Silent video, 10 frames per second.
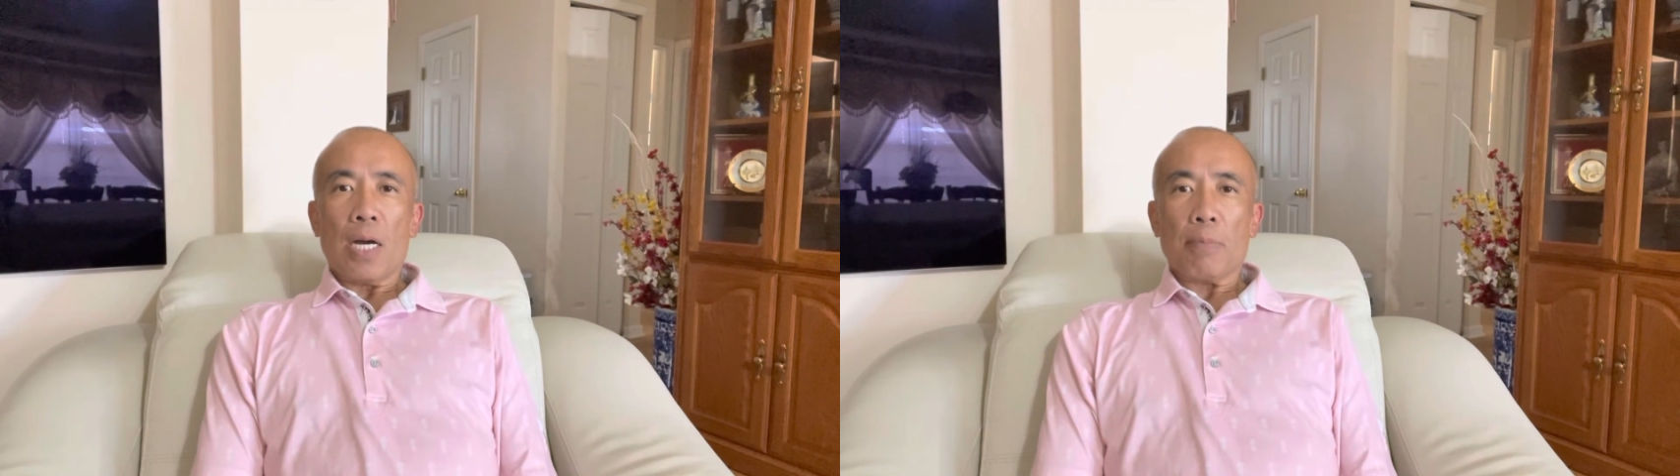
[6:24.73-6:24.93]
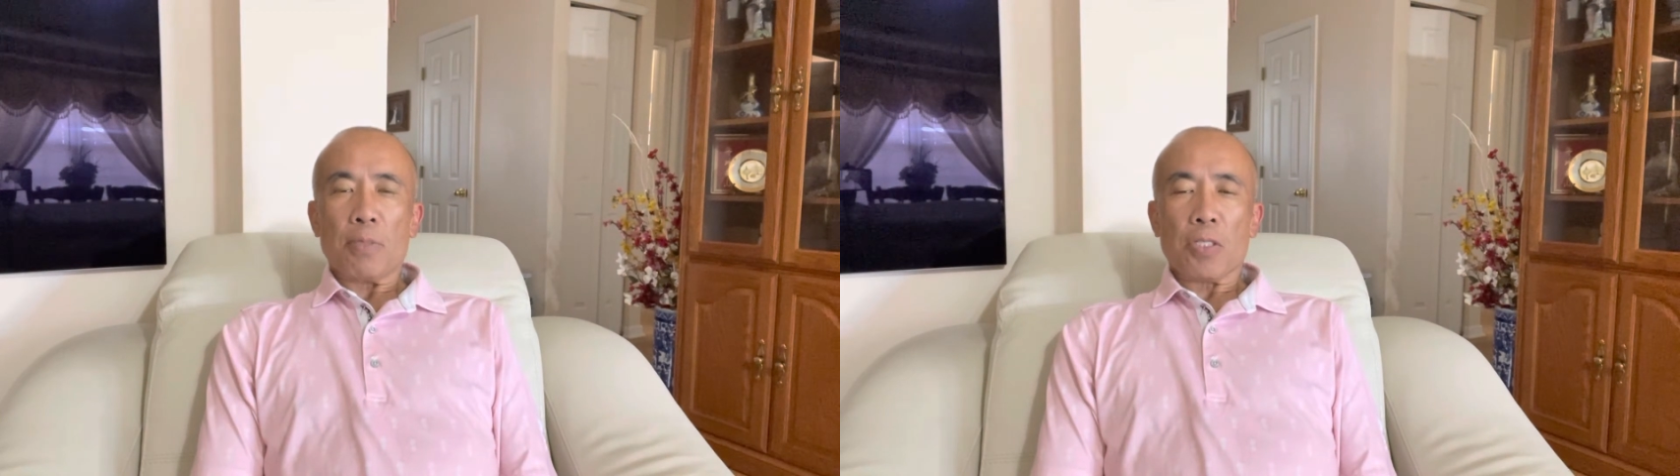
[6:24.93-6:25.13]

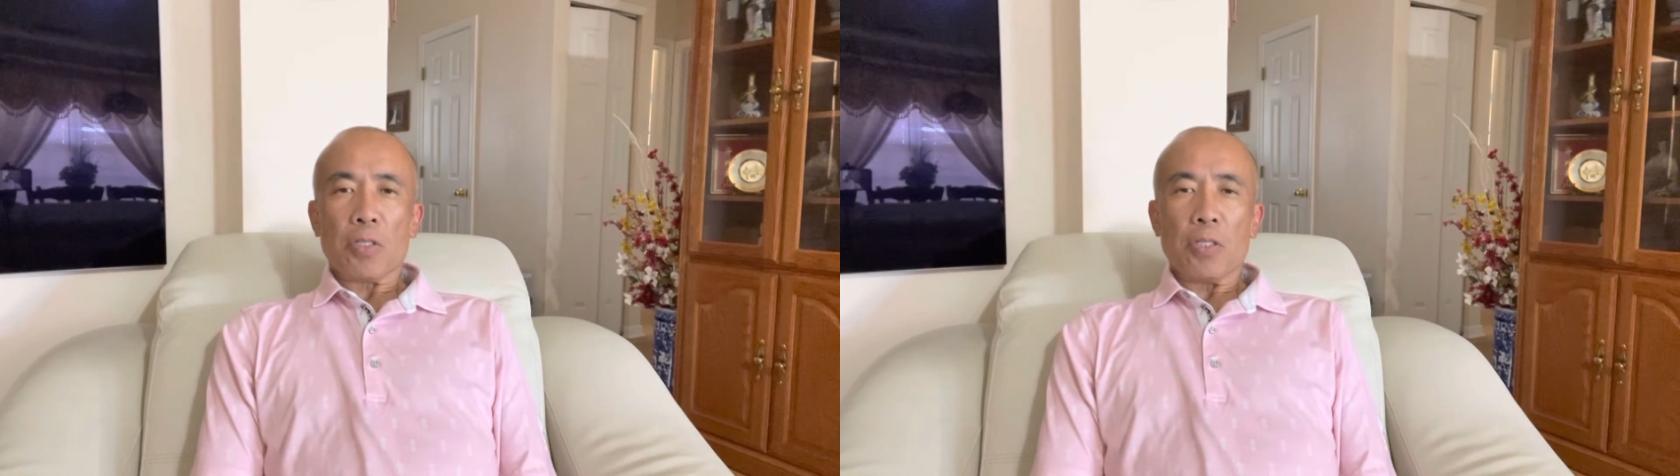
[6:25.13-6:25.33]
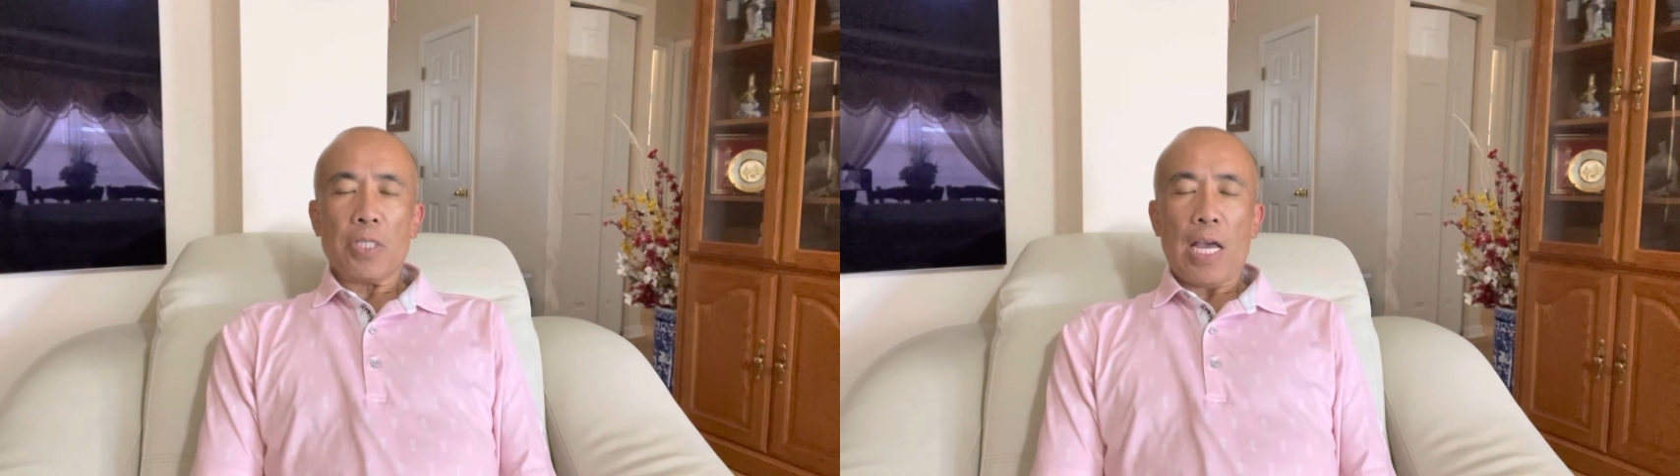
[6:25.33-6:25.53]

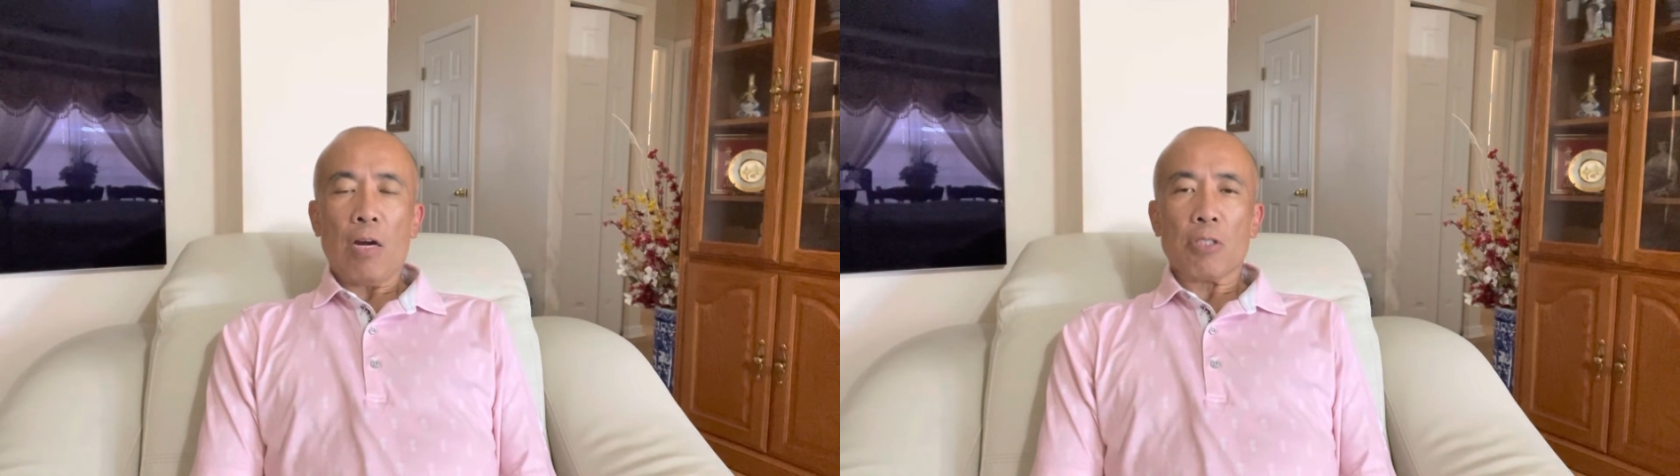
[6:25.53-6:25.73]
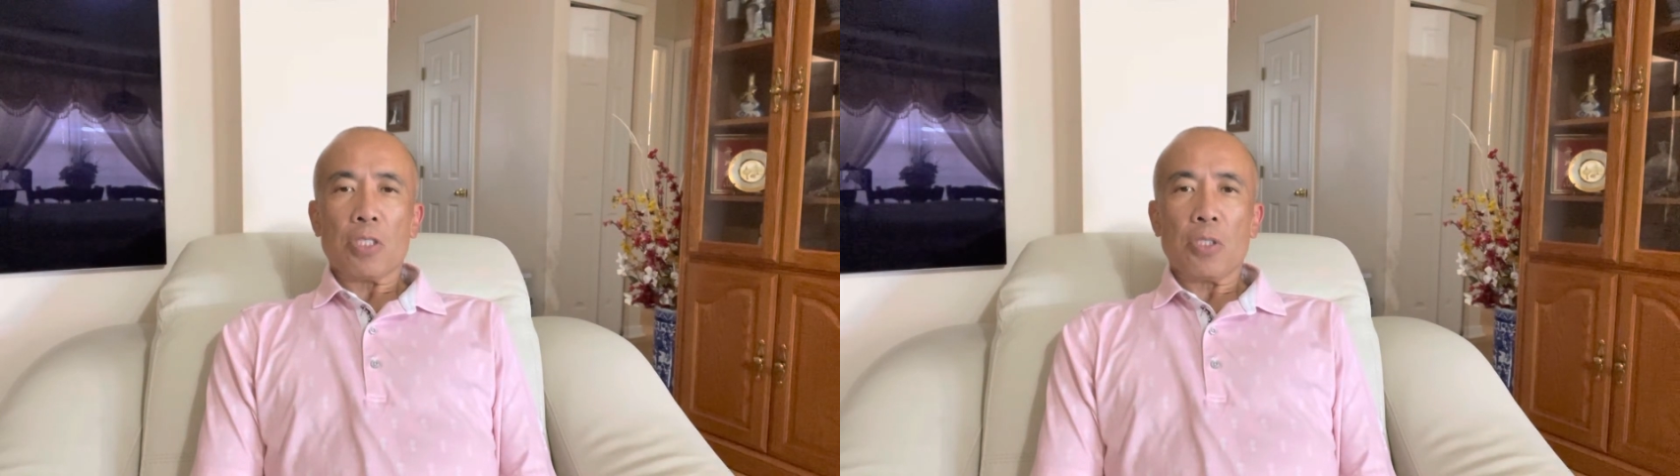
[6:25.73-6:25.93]
particularly the
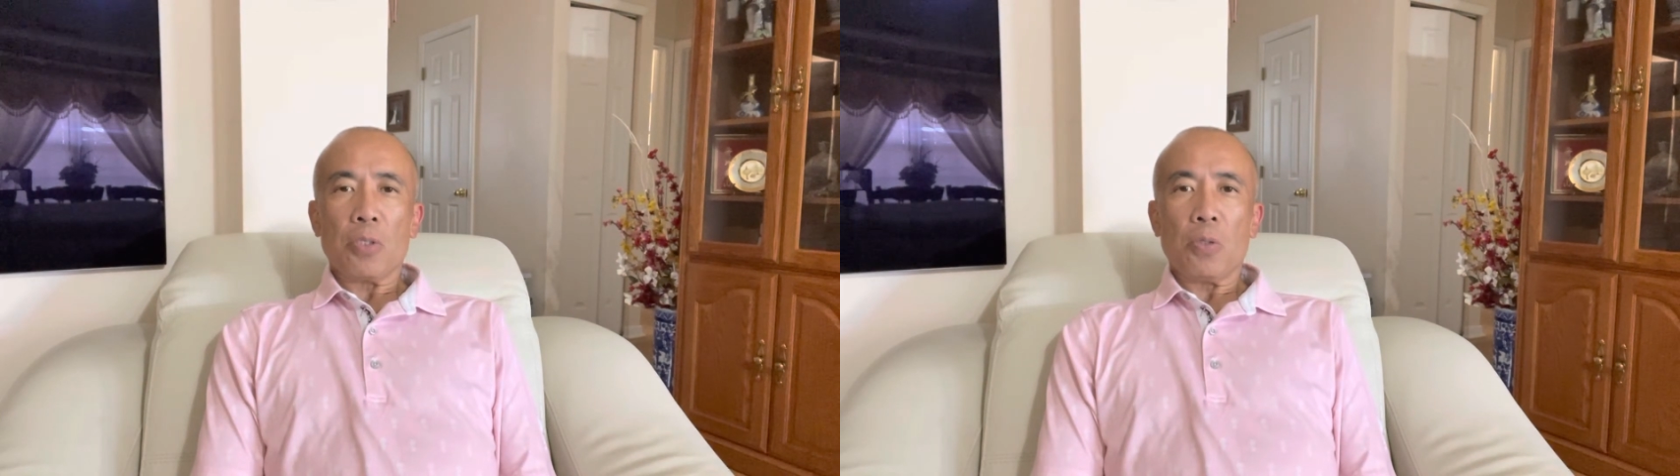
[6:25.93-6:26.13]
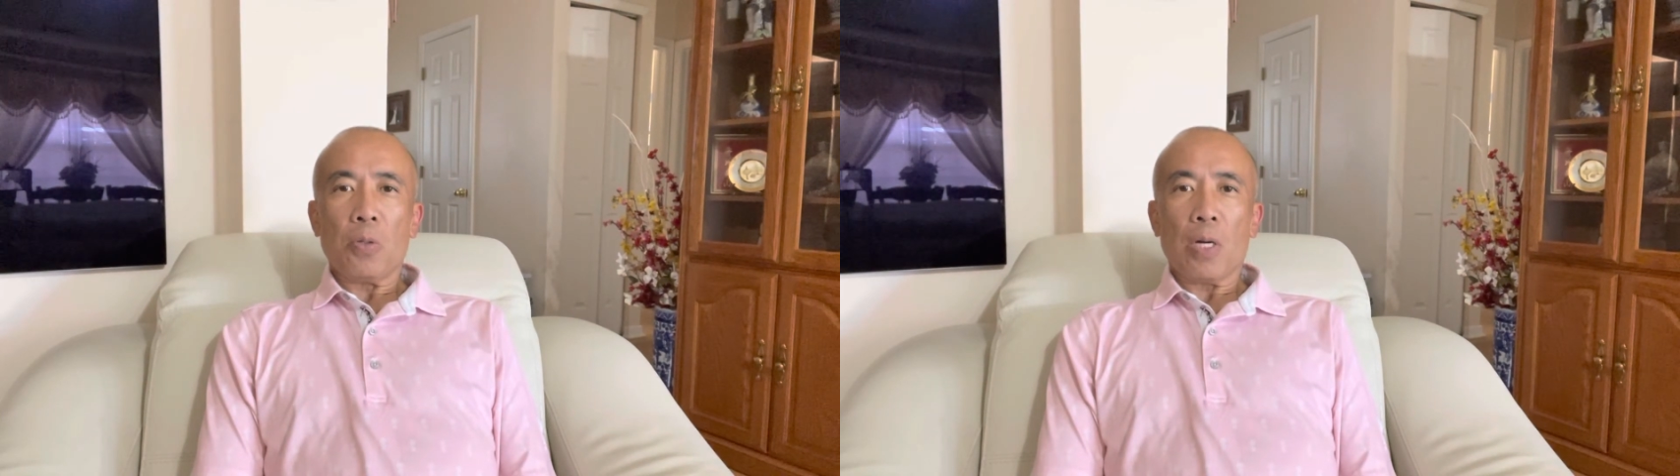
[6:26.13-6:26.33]

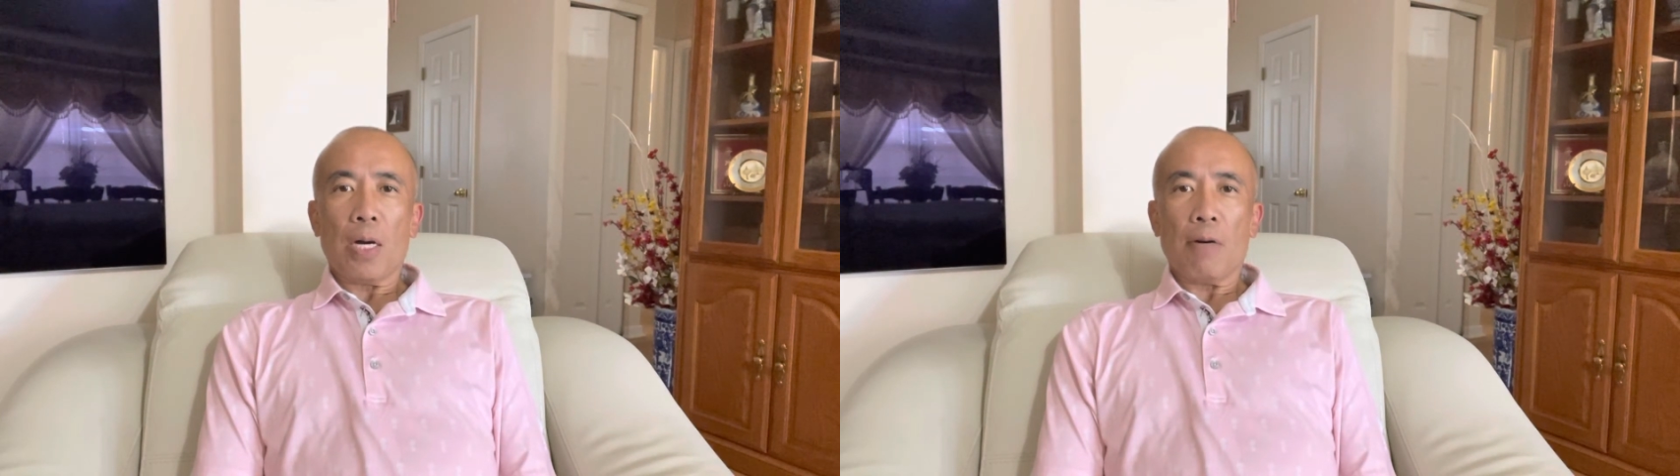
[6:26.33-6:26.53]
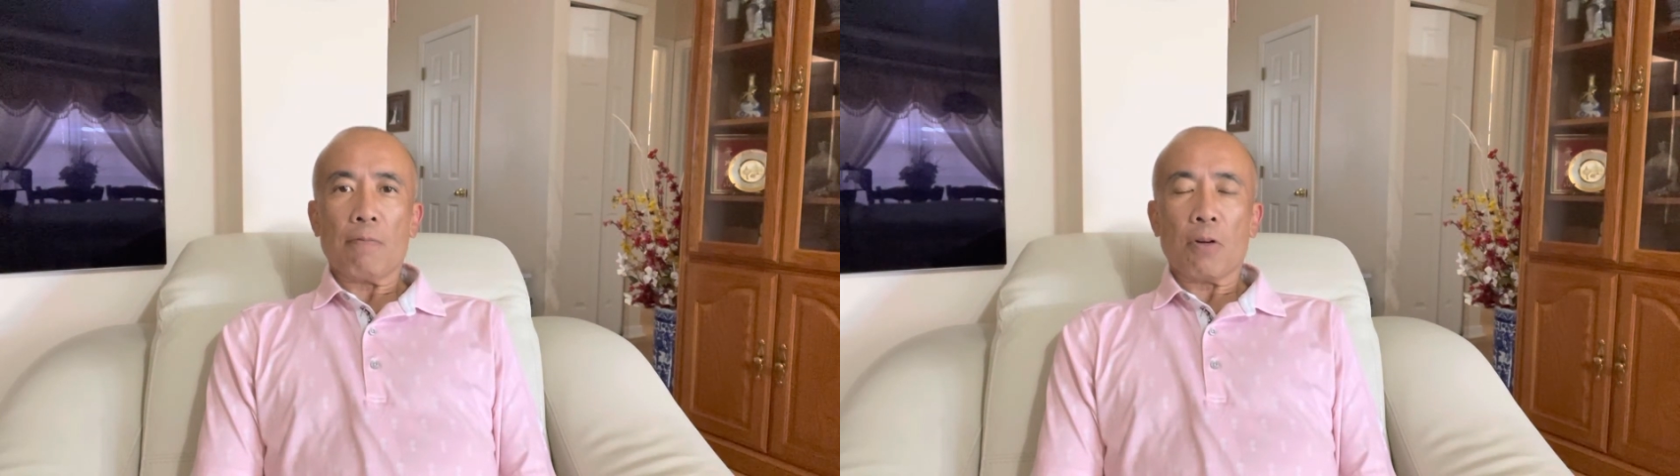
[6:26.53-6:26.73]
L2
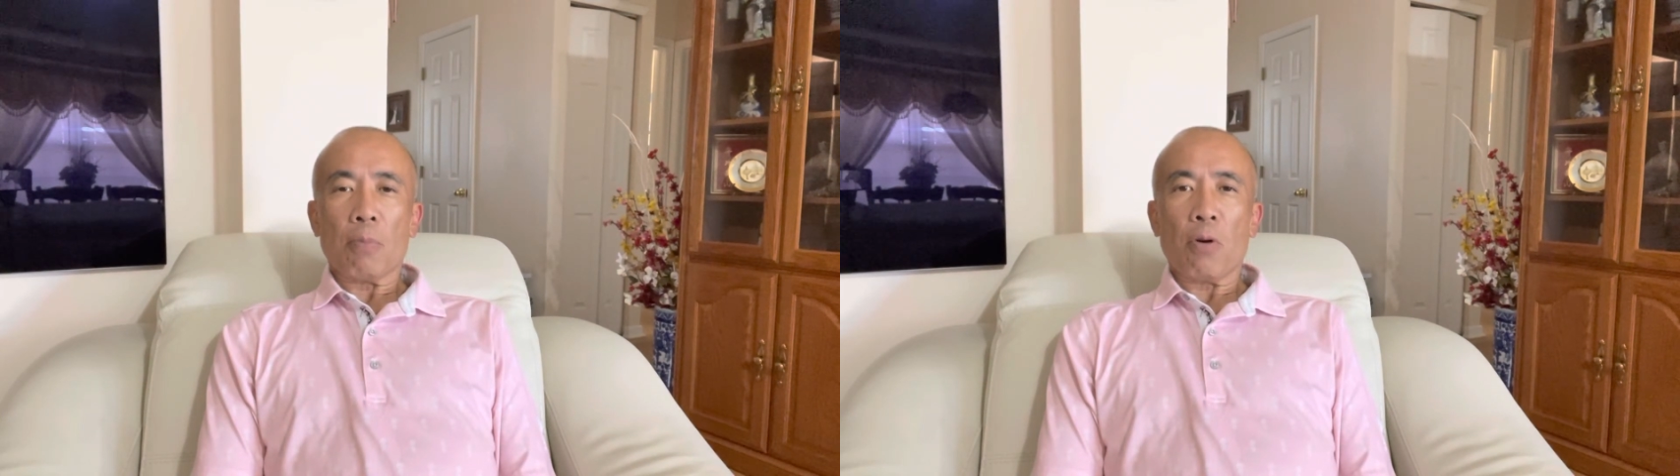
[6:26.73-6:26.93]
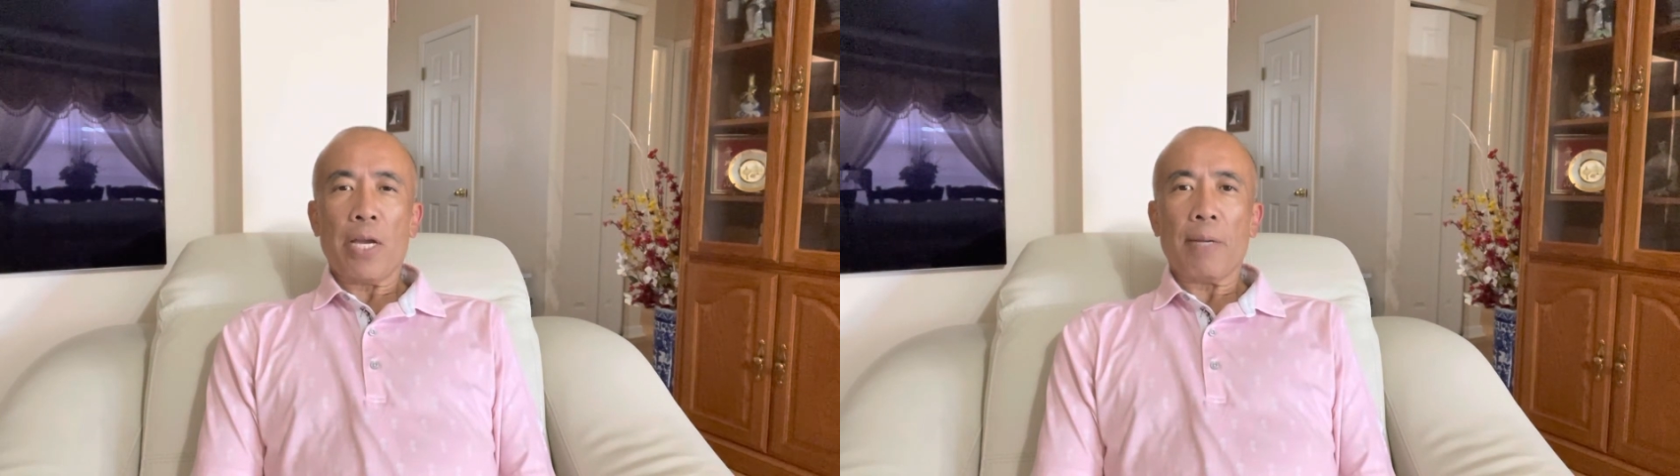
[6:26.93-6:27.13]

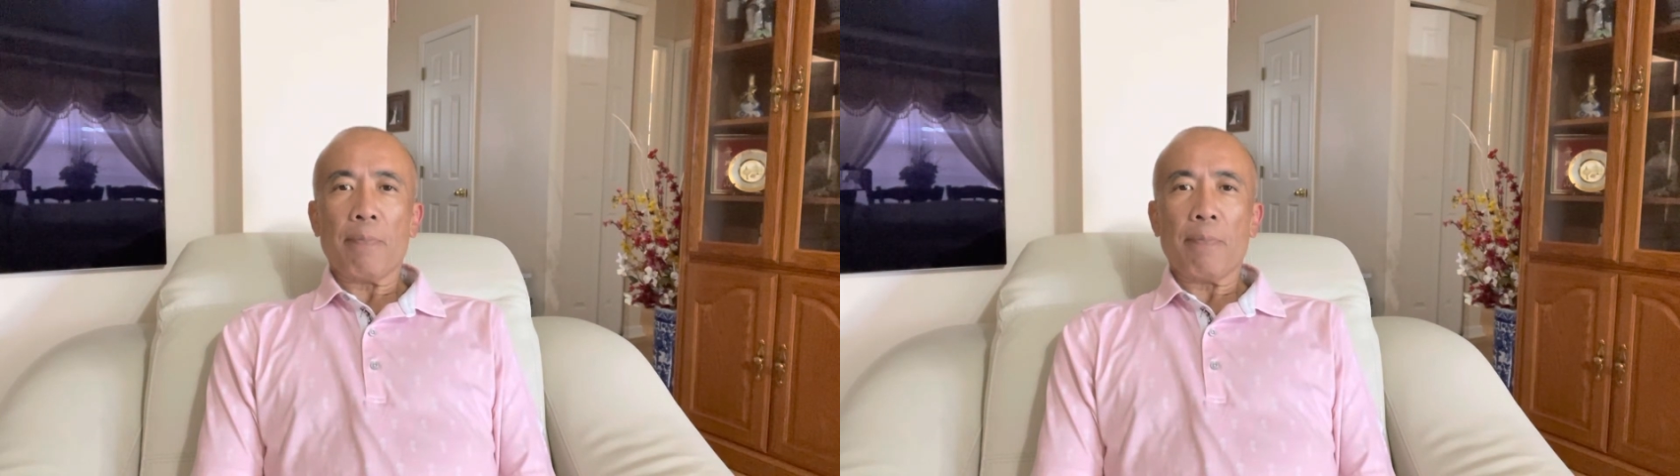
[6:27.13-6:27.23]
vertebrae.